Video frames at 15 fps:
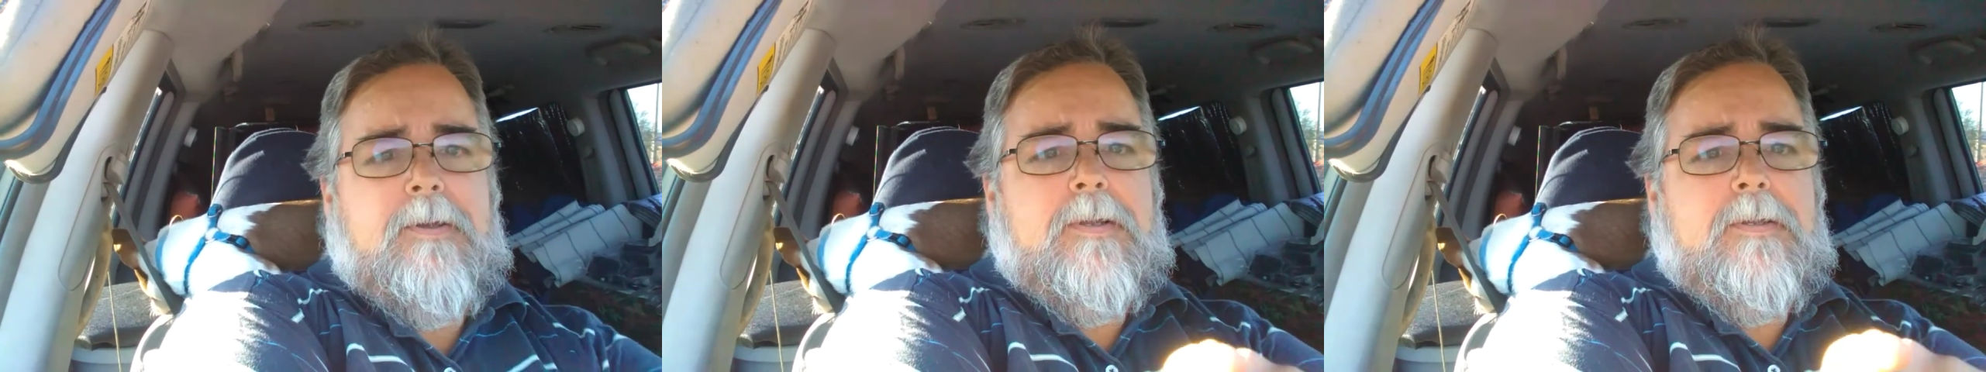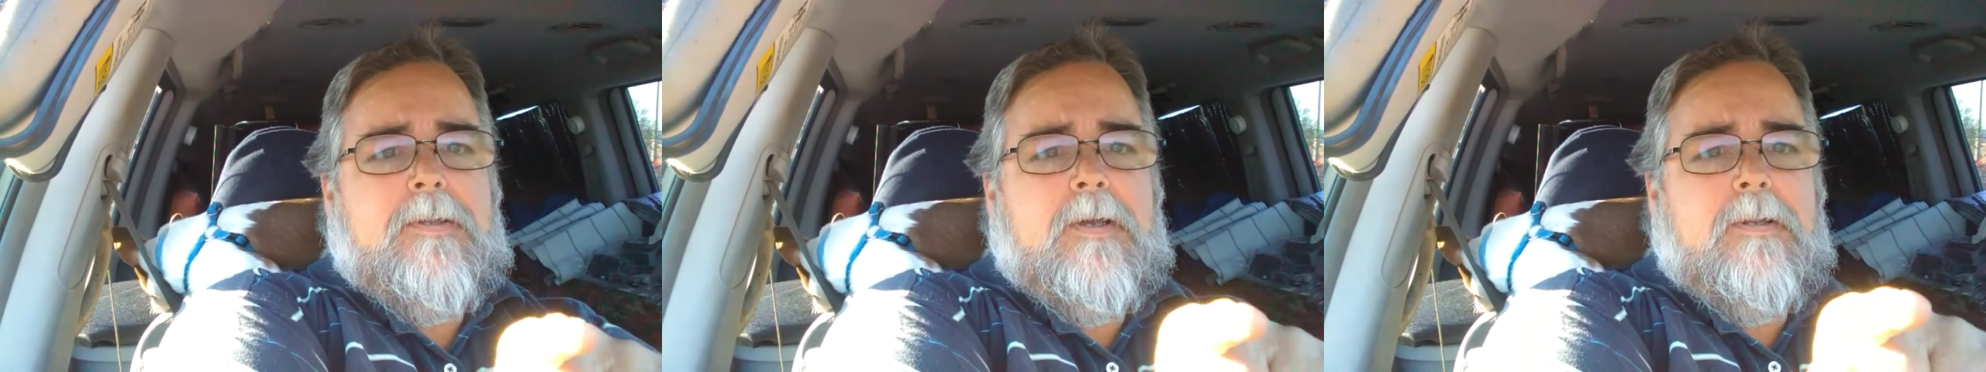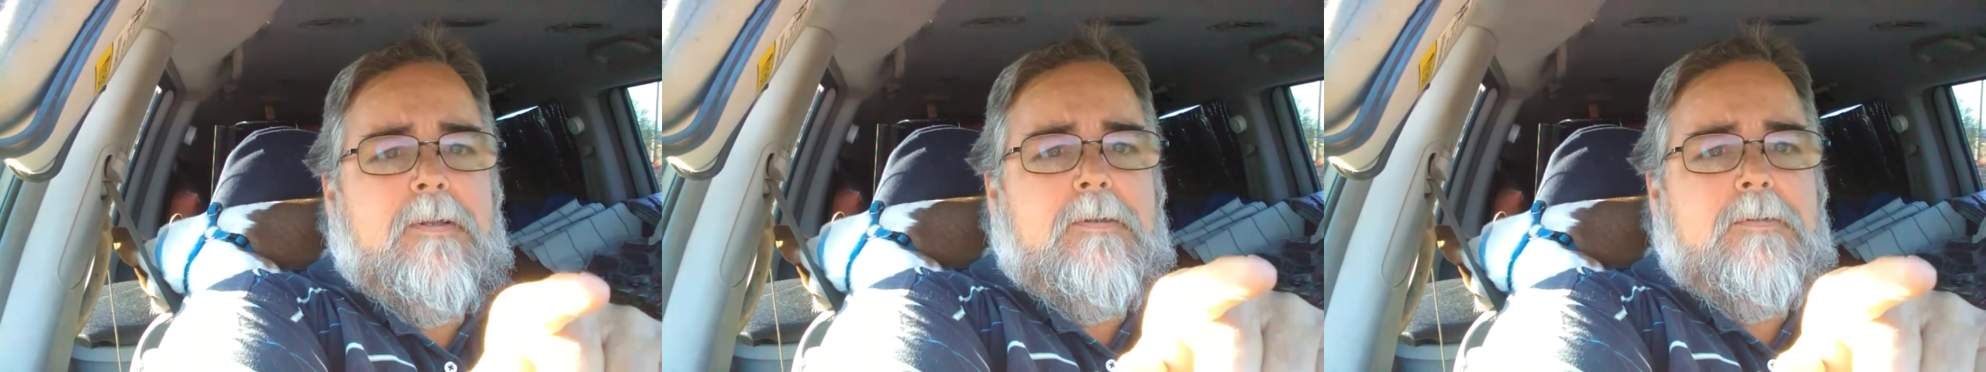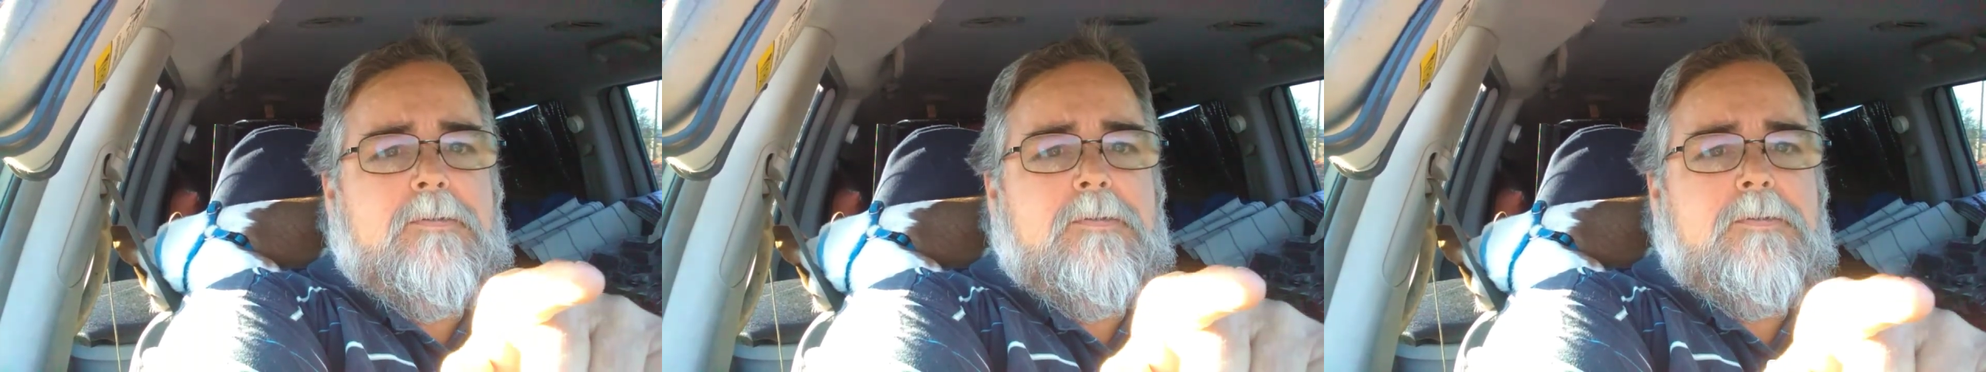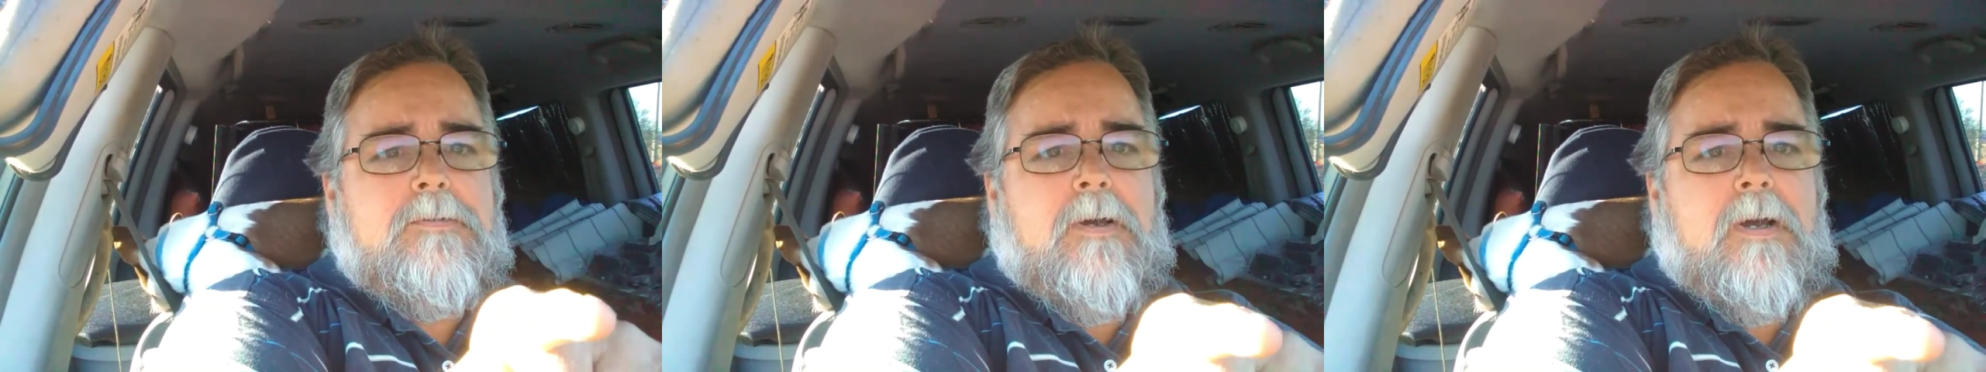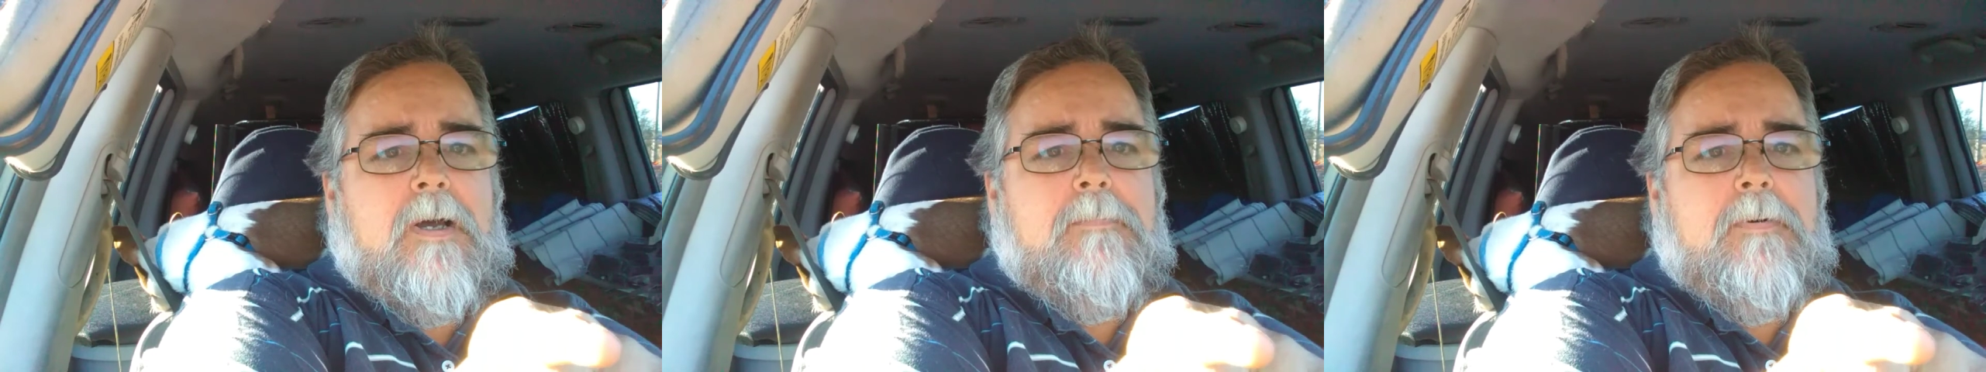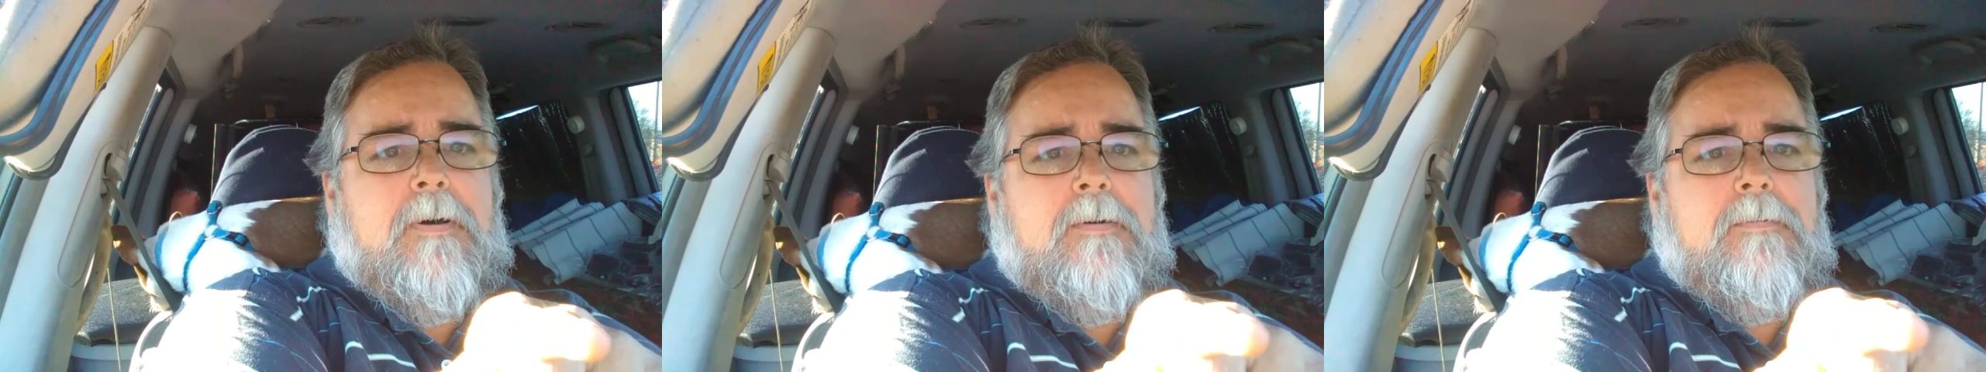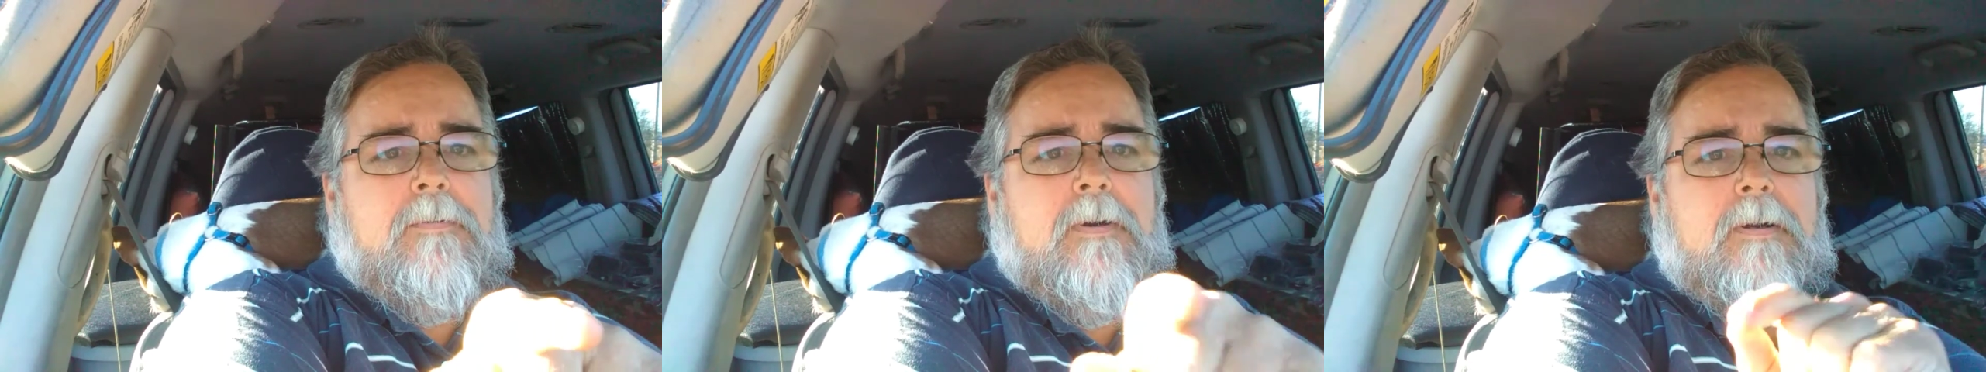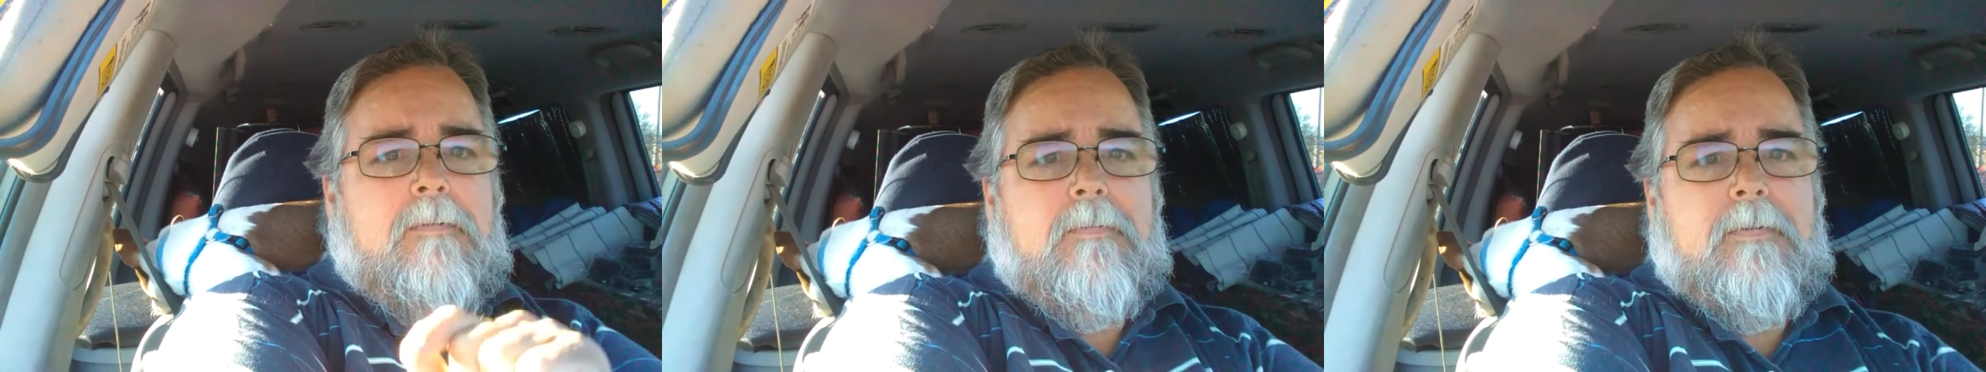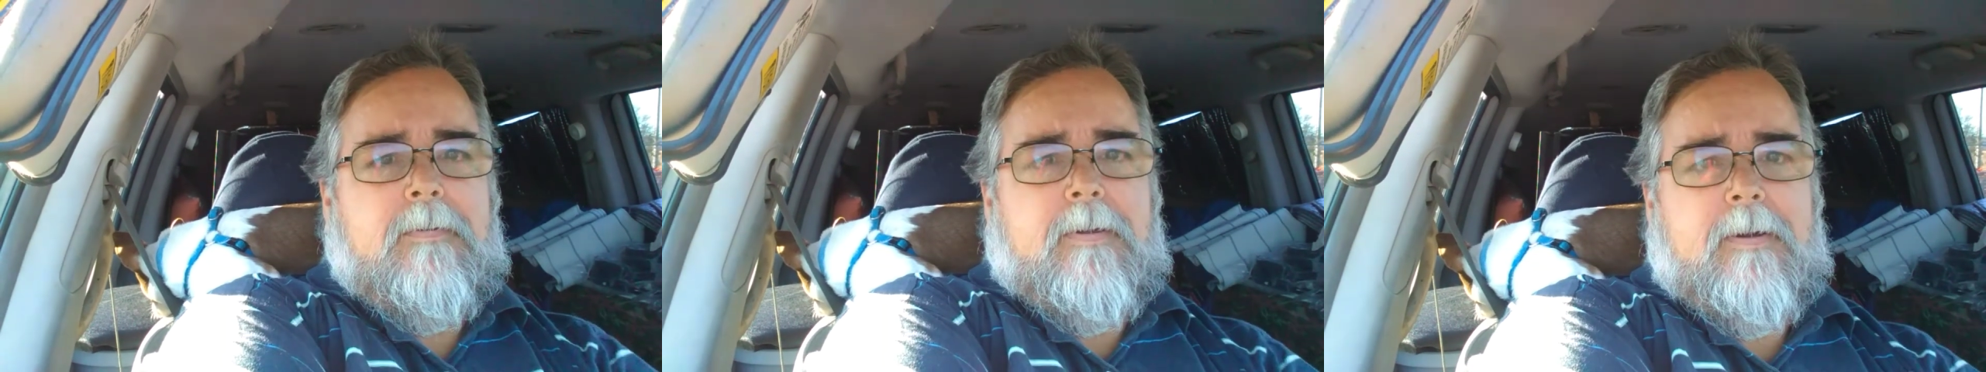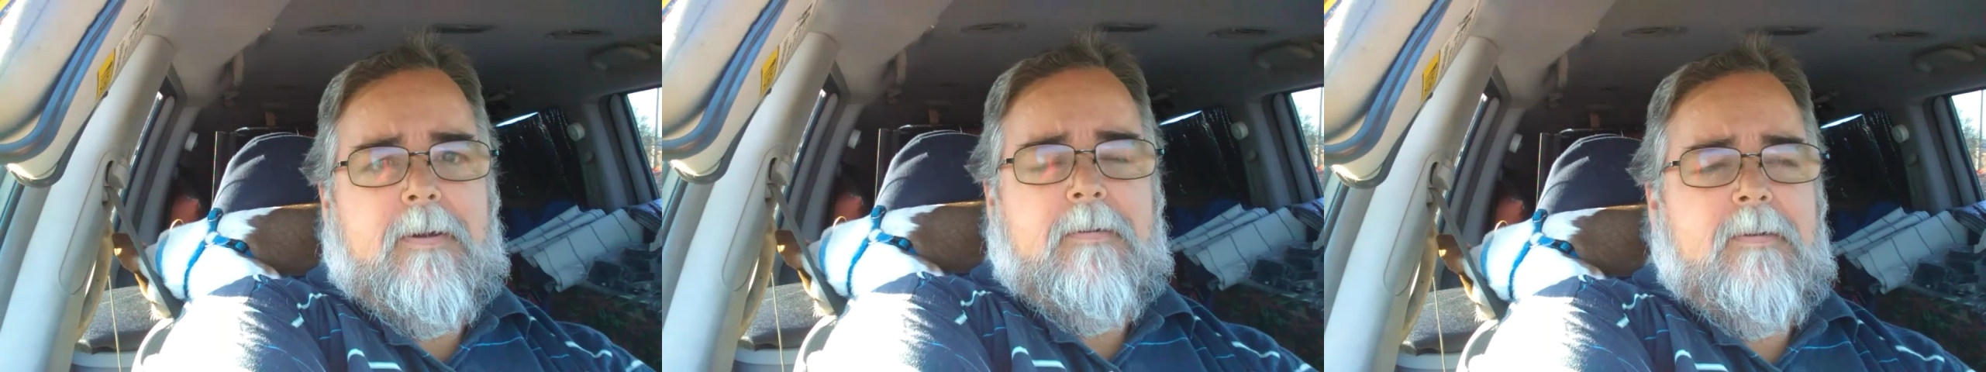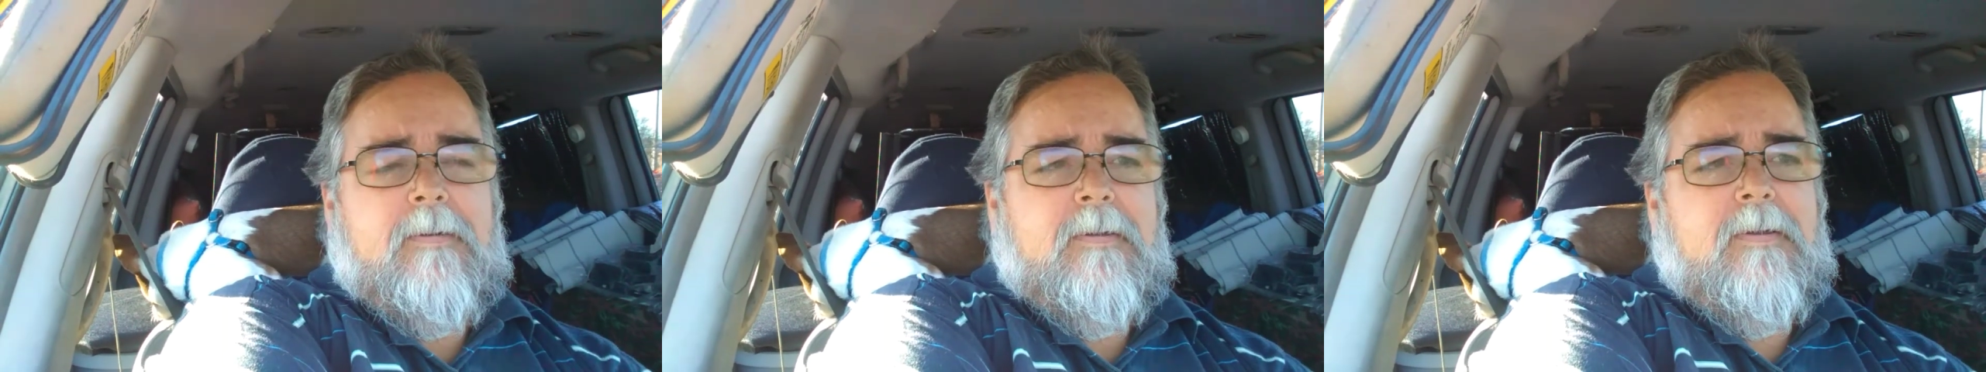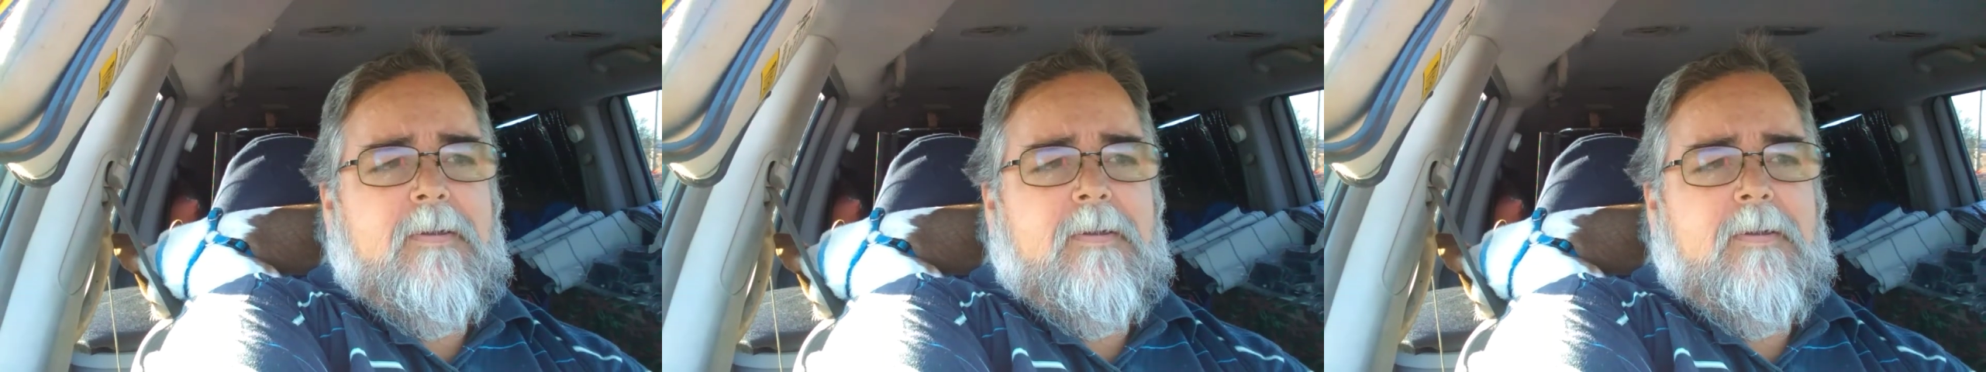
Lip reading: hit that little subscribe button right over there